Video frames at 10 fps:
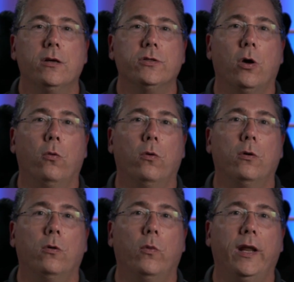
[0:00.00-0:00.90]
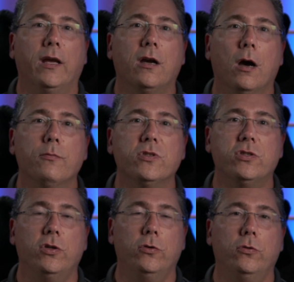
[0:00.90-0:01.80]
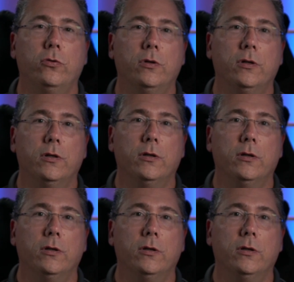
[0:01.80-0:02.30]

So when it comes to